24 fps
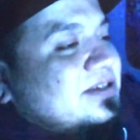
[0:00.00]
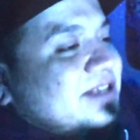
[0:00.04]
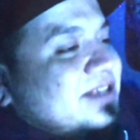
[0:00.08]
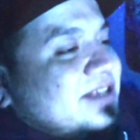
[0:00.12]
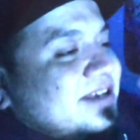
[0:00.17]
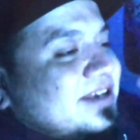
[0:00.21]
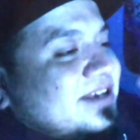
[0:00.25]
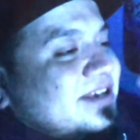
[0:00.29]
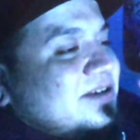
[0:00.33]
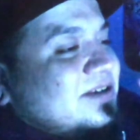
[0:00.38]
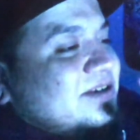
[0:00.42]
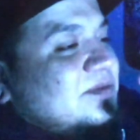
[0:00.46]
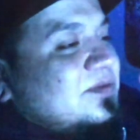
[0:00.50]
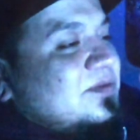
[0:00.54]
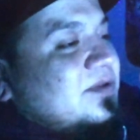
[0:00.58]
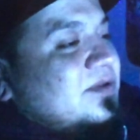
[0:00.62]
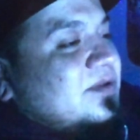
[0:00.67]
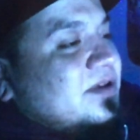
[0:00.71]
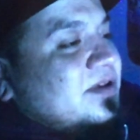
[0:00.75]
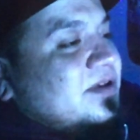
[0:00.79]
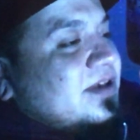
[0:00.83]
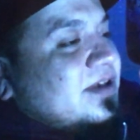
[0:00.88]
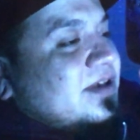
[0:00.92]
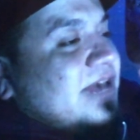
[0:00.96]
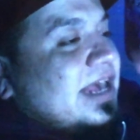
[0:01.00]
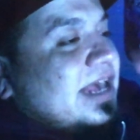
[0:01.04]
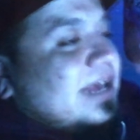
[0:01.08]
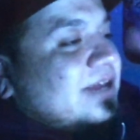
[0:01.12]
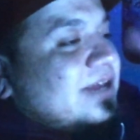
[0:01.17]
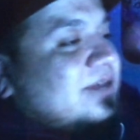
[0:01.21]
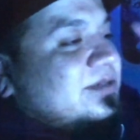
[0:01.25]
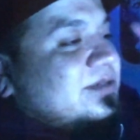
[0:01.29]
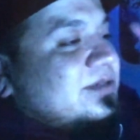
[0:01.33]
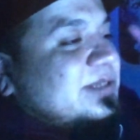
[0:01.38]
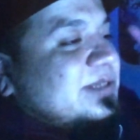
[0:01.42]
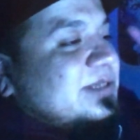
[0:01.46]
like them, and it
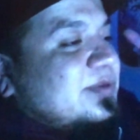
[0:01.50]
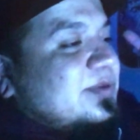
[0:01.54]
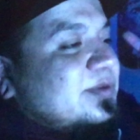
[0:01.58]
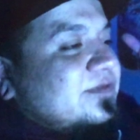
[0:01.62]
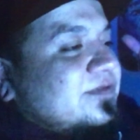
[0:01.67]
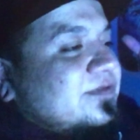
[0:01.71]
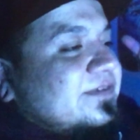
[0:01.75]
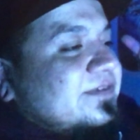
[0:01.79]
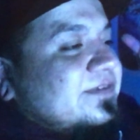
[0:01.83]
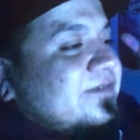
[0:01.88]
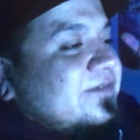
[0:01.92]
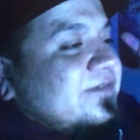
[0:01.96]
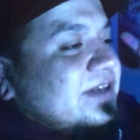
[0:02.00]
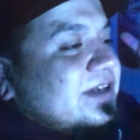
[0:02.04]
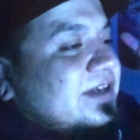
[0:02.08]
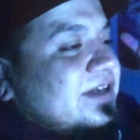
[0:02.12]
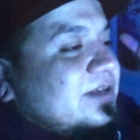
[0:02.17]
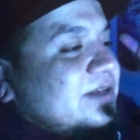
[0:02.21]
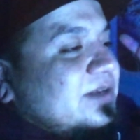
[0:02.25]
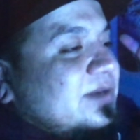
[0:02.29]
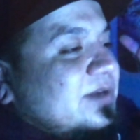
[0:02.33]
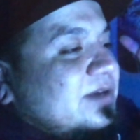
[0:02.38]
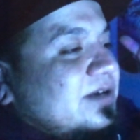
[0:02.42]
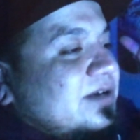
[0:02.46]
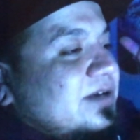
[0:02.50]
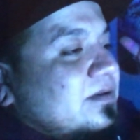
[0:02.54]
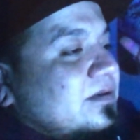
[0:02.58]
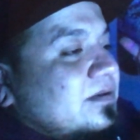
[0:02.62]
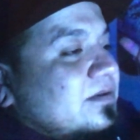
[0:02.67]
was the perfect fucking amount.